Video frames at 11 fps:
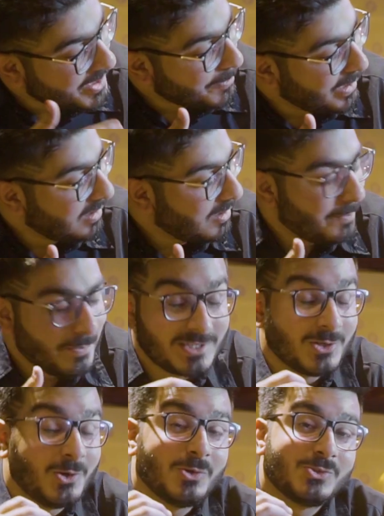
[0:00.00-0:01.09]
the middle
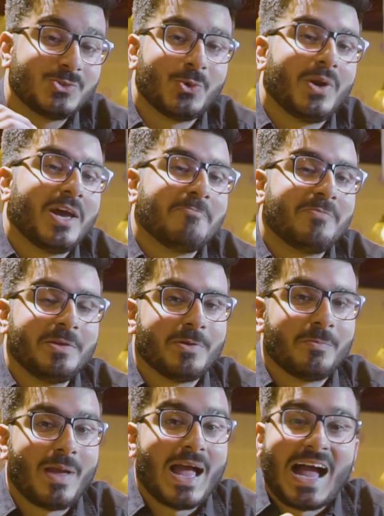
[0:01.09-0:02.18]
makes it look so damn
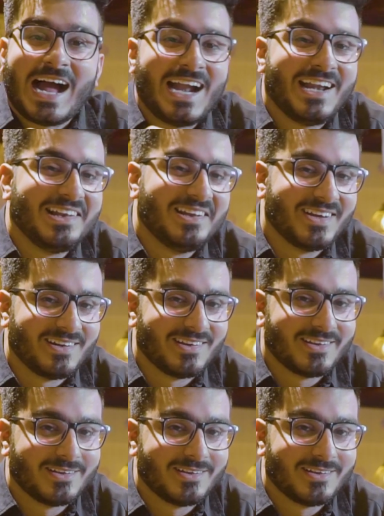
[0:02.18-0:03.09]
premium and elegant.